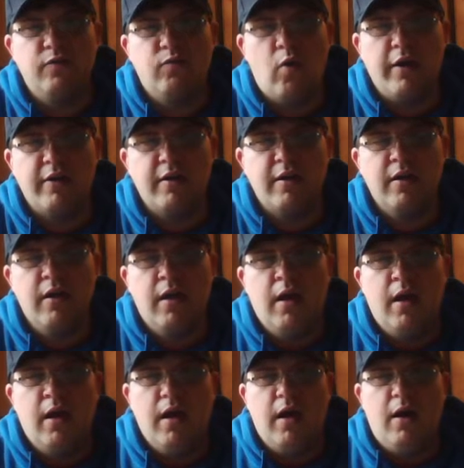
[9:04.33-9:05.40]
of water.
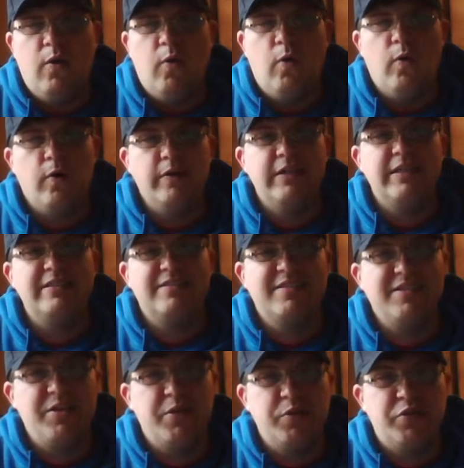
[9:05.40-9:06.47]
Or
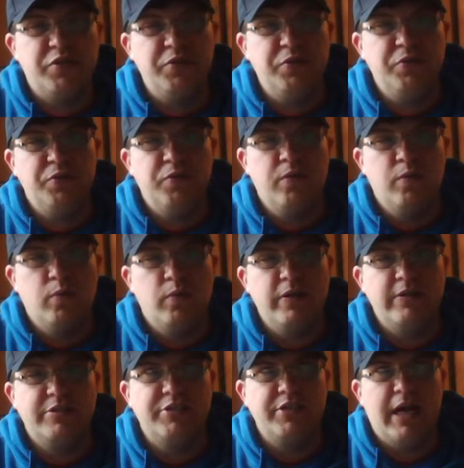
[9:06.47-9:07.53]
it's CO2,
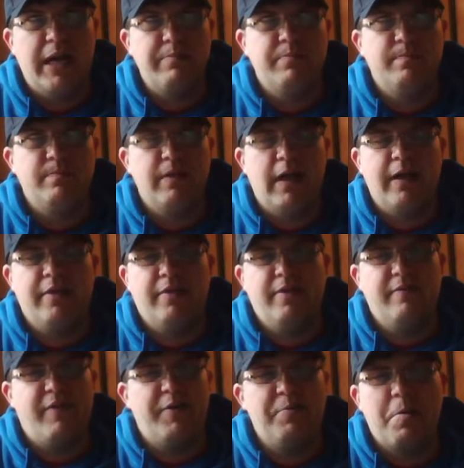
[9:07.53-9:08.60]
which,
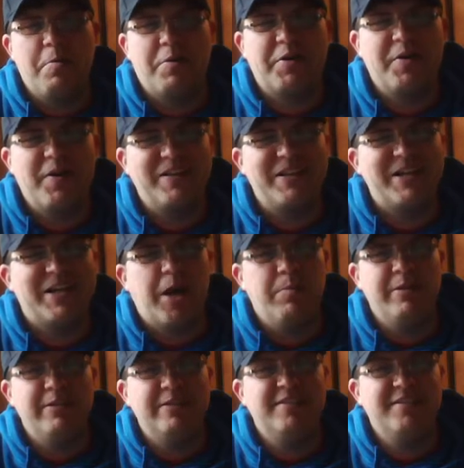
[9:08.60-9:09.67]
if I remember correctly,
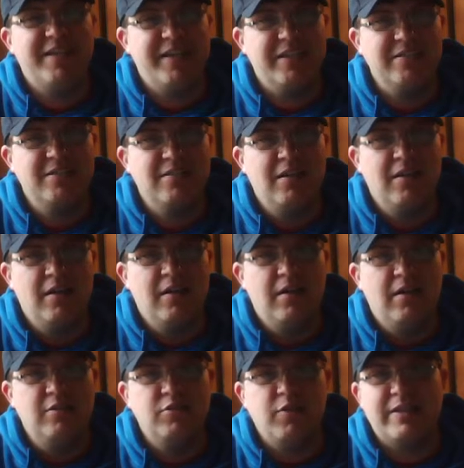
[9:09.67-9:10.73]
carbon is 6,
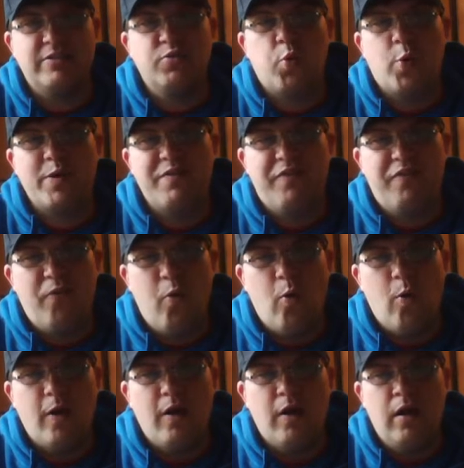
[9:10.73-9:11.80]
so that's
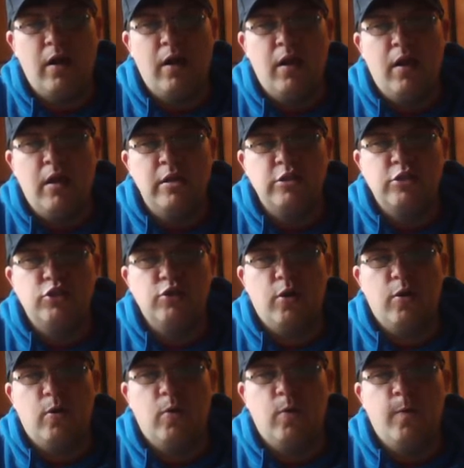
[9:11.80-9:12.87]
24.
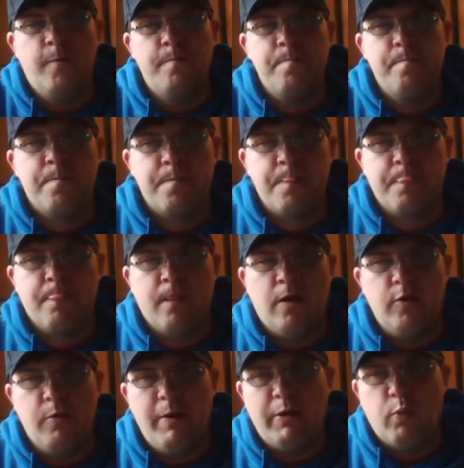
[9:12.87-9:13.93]
So
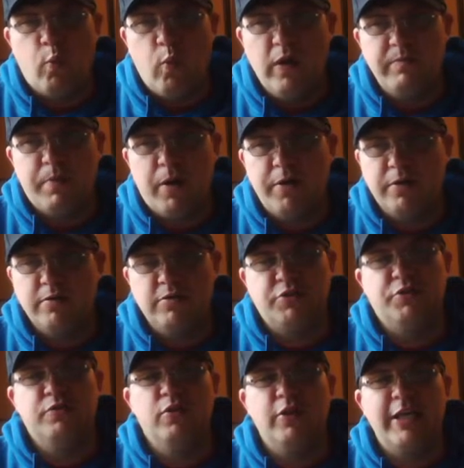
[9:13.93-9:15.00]
no matter what
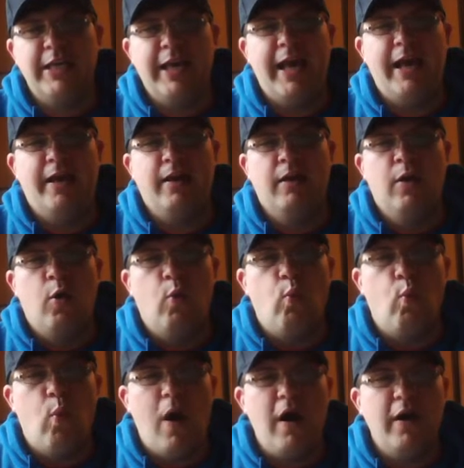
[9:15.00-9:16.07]
particles you're looking at,
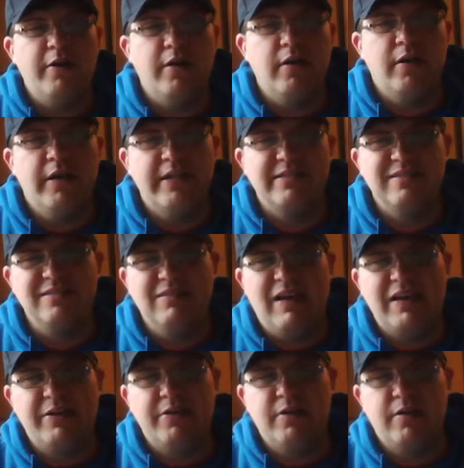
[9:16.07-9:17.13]
water is
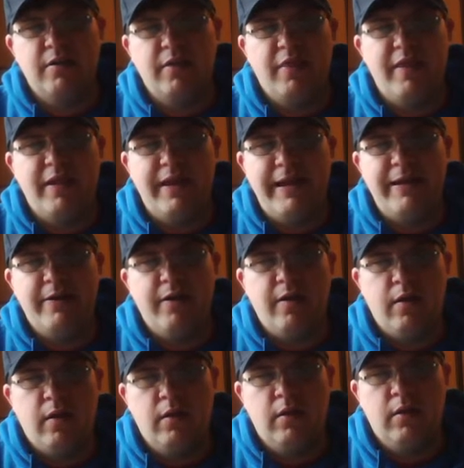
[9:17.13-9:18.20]
lighter than
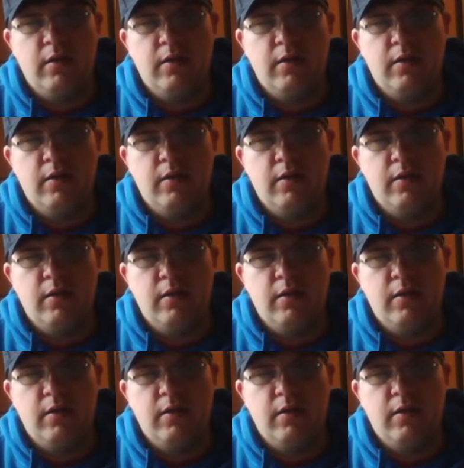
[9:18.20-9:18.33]
air.